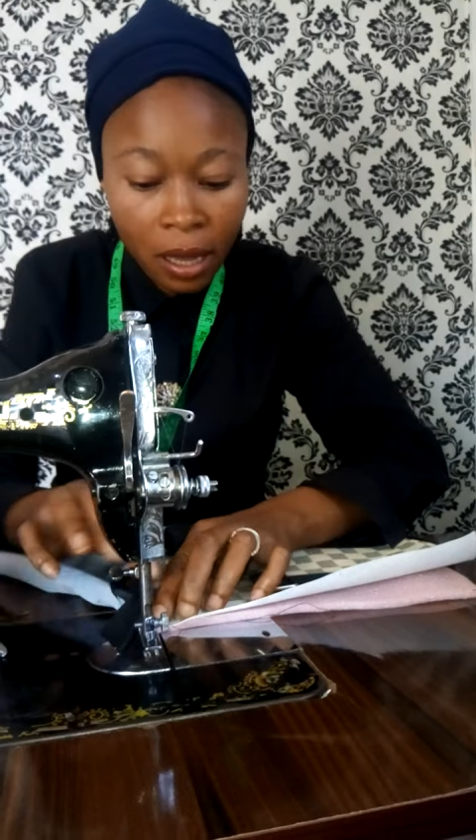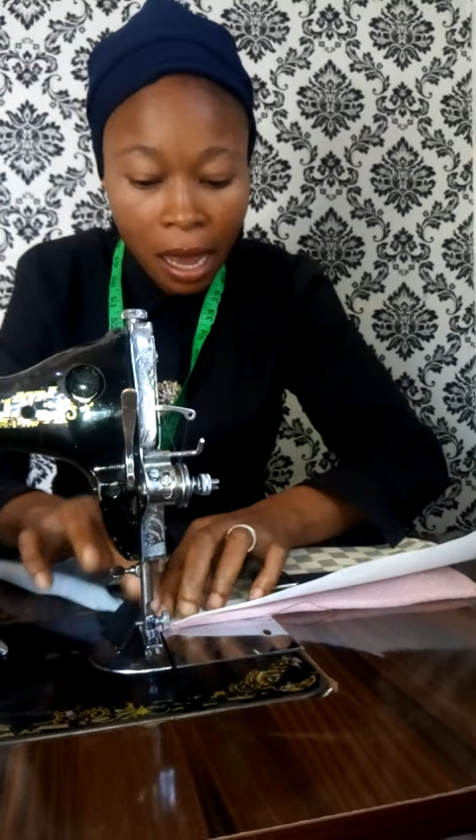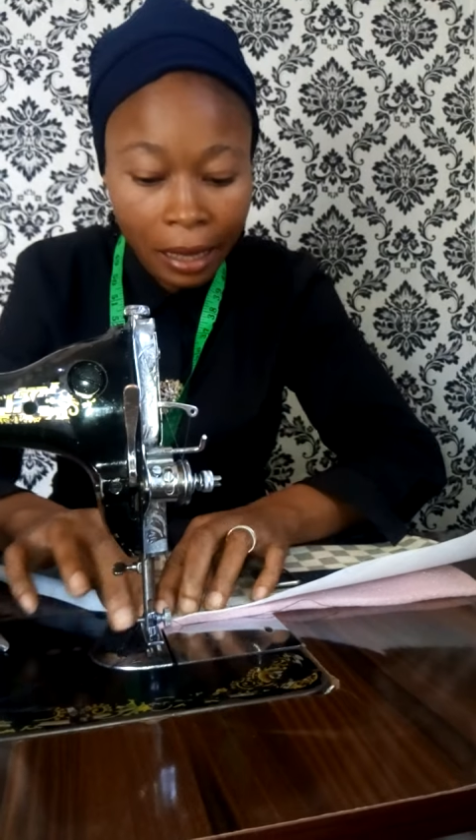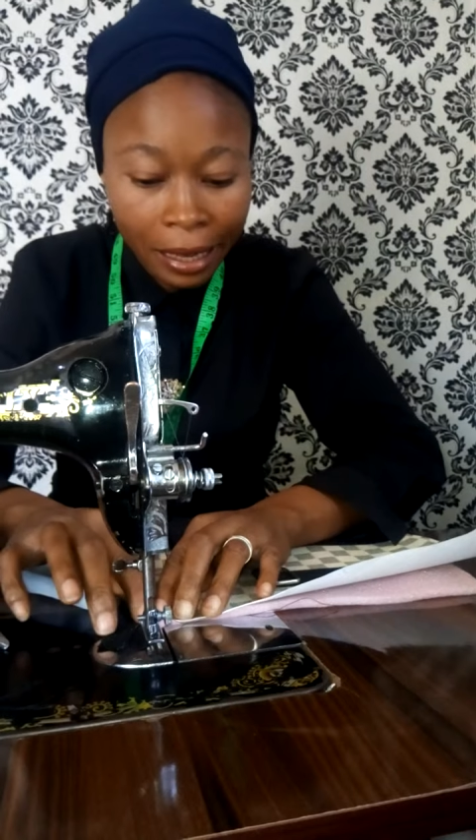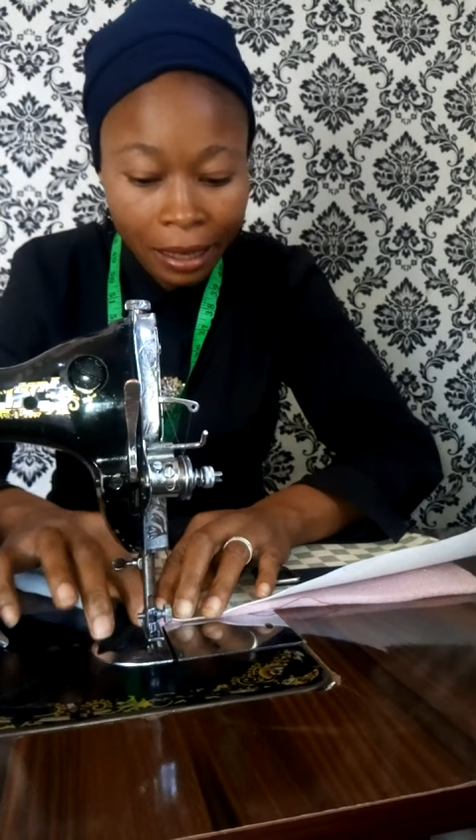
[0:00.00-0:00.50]

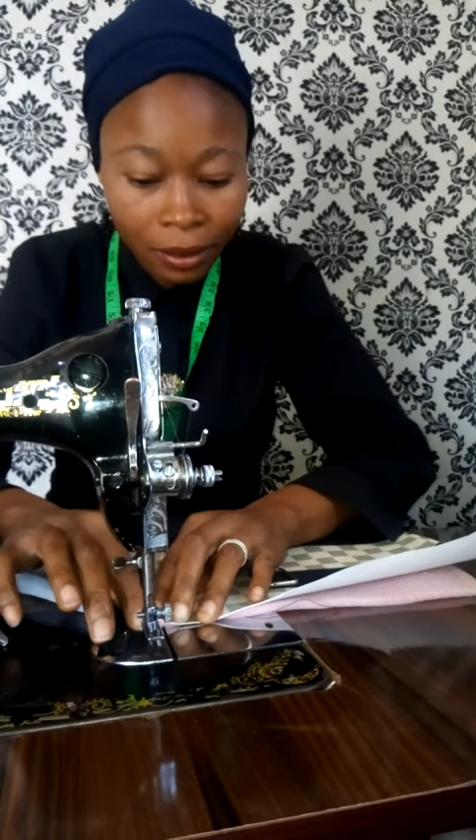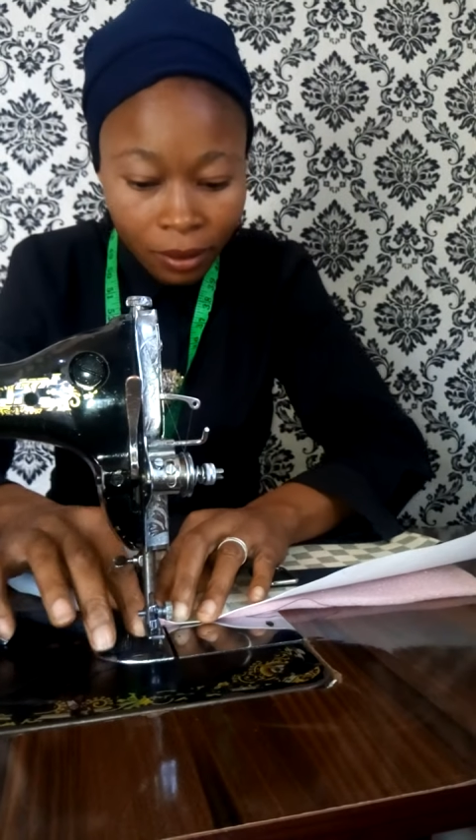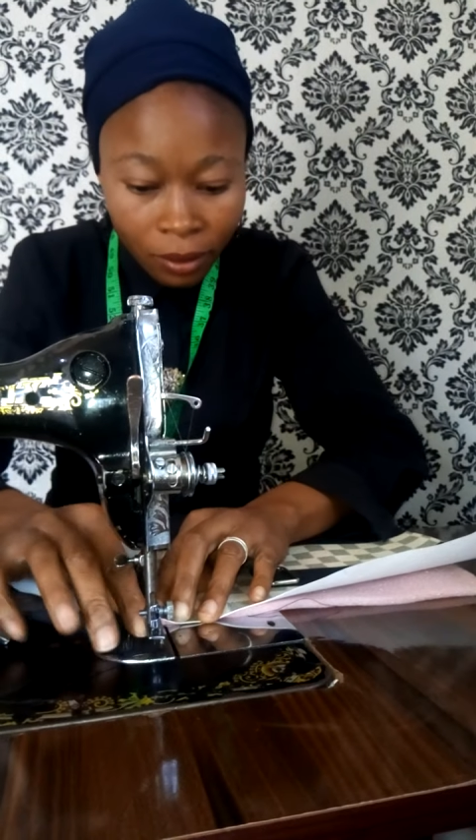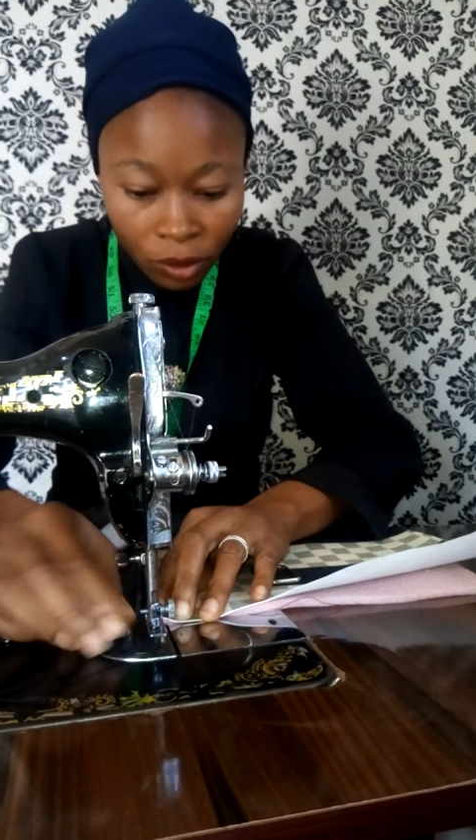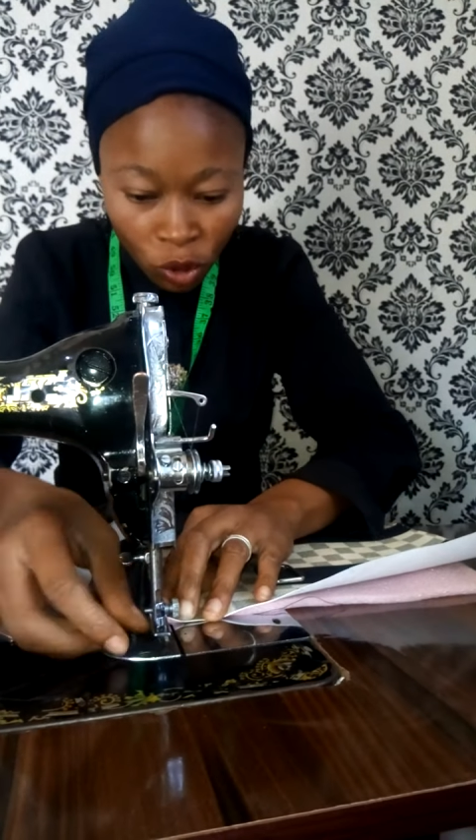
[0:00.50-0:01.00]
and then
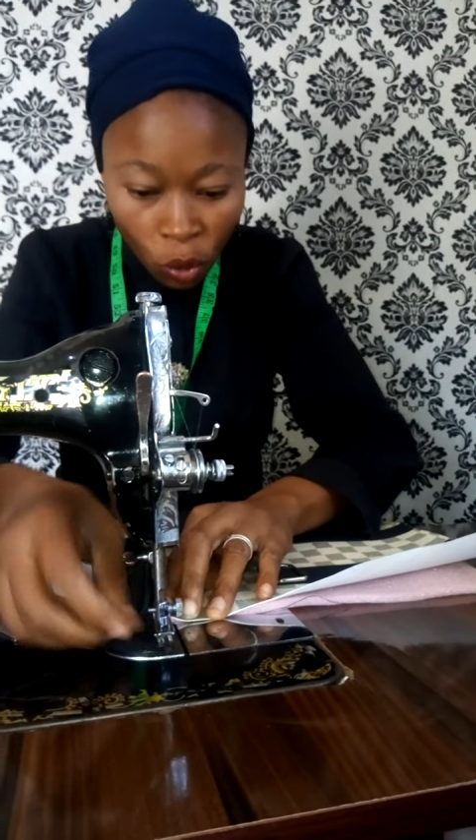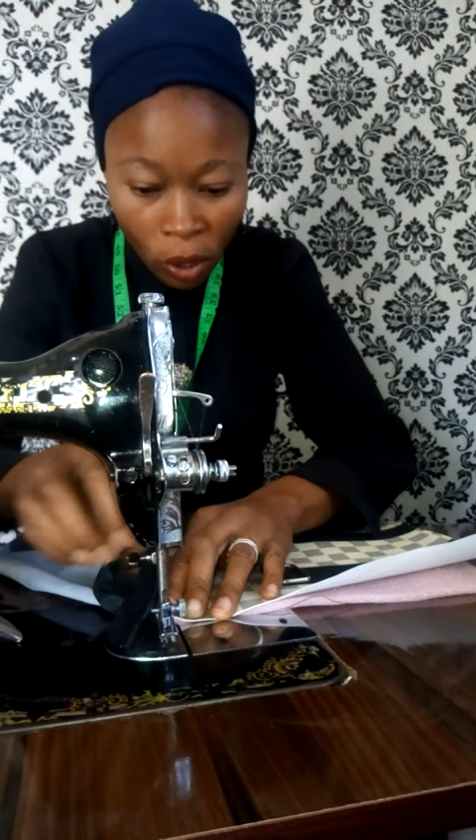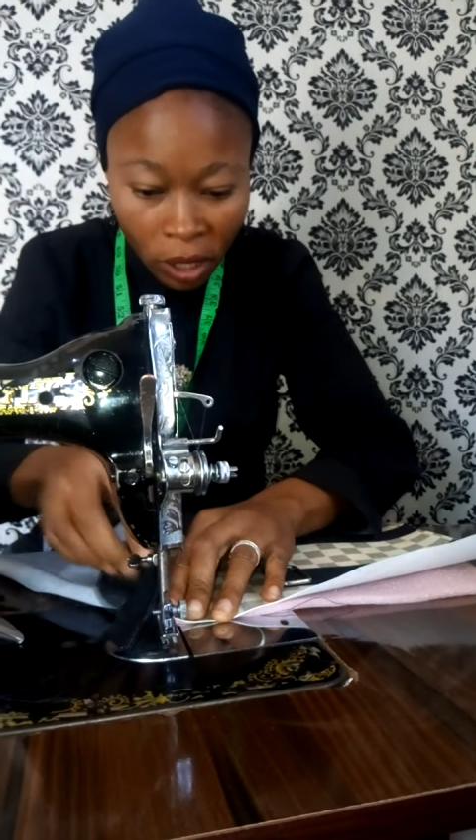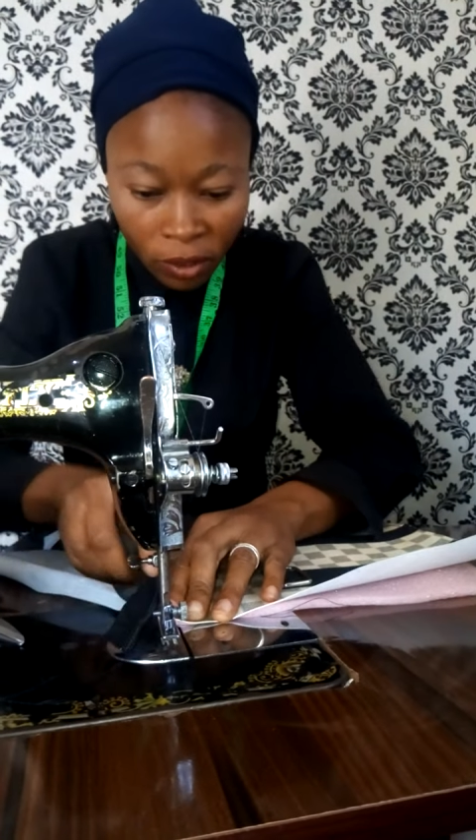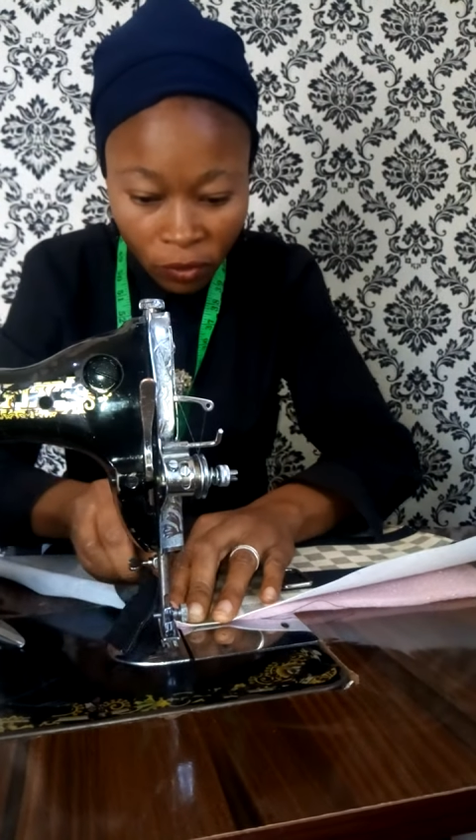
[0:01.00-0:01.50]
sew
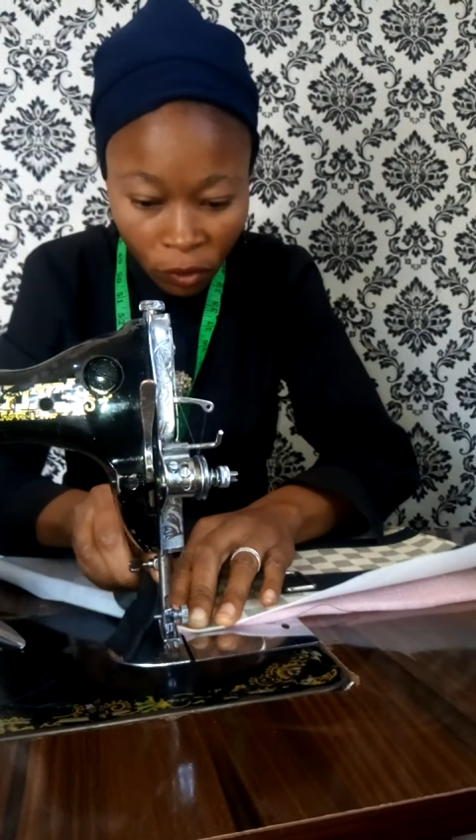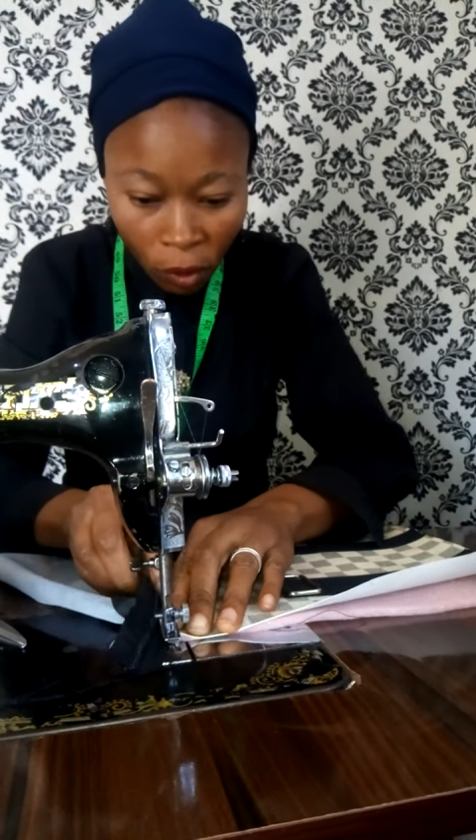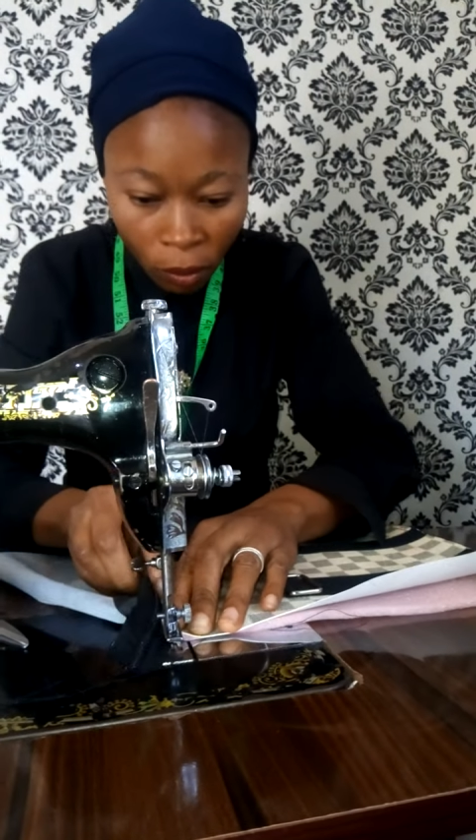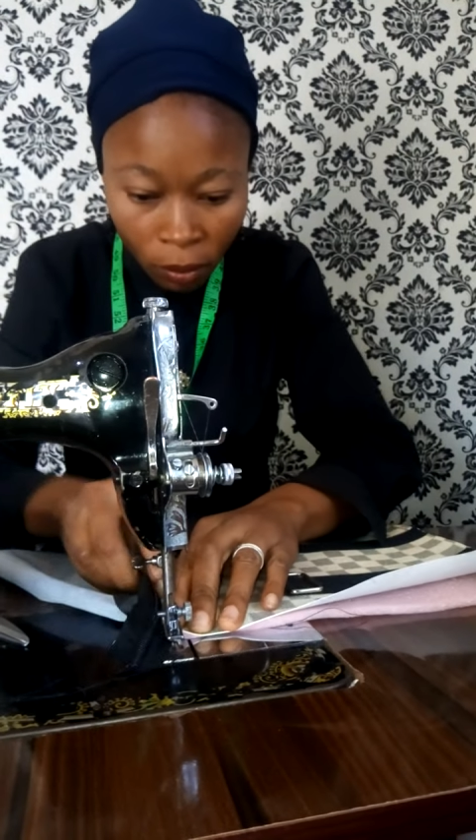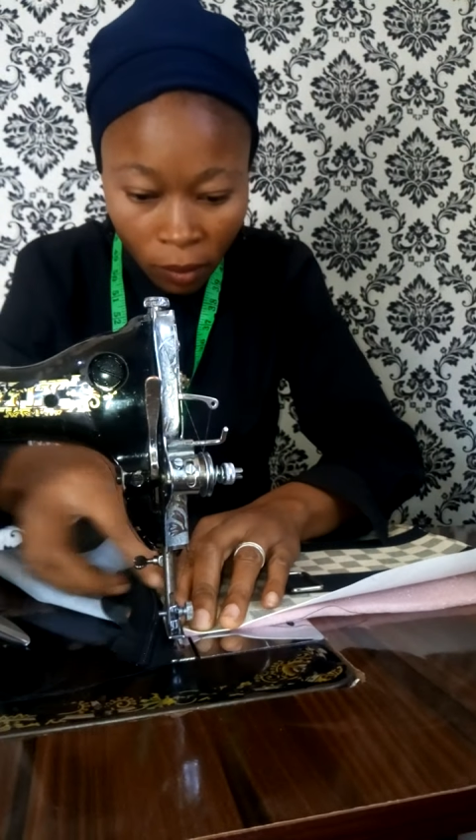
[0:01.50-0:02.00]
it from